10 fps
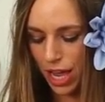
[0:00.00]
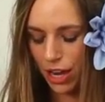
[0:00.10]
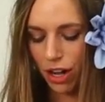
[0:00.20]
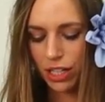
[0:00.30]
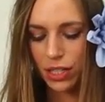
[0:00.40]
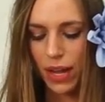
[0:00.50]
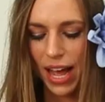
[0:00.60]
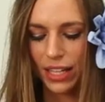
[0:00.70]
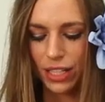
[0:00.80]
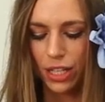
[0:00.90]
It also
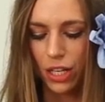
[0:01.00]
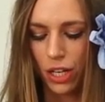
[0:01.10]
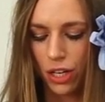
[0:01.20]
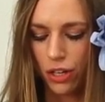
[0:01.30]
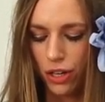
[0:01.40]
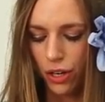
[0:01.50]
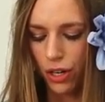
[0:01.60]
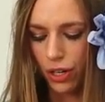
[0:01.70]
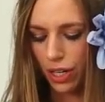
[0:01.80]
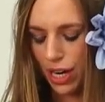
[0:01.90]
has
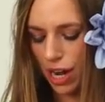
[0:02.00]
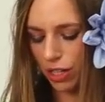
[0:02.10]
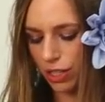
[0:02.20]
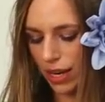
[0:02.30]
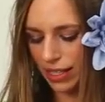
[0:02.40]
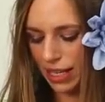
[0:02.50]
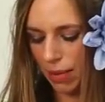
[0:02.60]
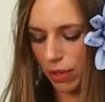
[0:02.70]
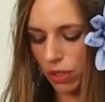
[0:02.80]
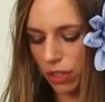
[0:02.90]
it also has
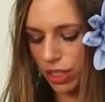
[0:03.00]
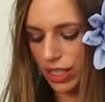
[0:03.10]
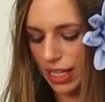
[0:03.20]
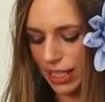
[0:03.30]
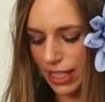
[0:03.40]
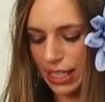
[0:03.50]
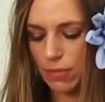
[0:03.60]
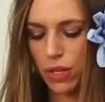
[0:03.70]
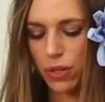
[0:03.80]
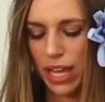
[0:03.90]
chemicals that
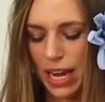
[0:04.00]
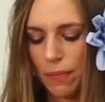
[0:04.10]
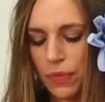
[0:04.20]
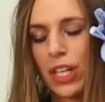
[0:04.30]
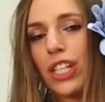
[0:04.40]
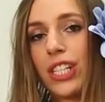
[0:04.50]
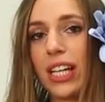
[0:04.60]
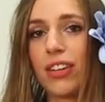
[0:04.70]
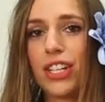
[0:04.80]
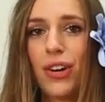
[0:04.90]
stimulate
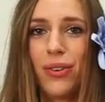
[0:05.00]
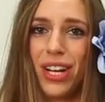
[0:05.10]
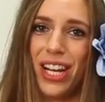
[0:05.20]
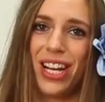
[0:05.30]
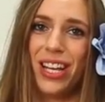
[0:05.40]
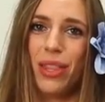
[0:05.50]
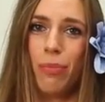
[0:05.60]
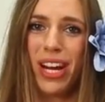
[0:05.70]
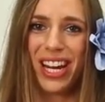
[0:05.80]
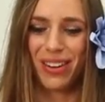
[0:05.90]
serotonin in the
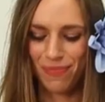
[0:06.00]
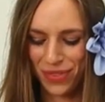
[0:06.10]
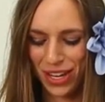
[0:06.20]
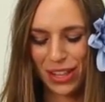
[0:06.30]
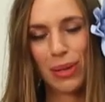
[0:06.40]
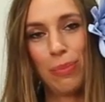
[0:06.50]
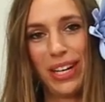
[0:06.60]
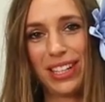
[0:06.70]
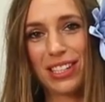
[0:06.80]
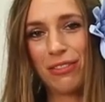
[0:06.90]
brain, the
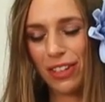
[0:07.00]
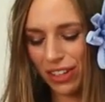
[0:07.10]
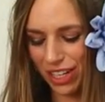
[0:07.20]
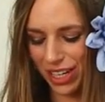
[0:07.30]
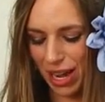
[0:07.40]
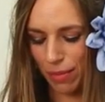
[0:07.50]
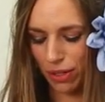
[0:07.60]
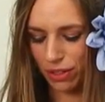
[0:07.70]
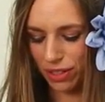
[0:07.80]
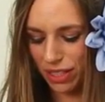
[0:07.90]
brain's feel-good
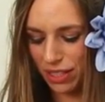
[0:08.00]
chemicals.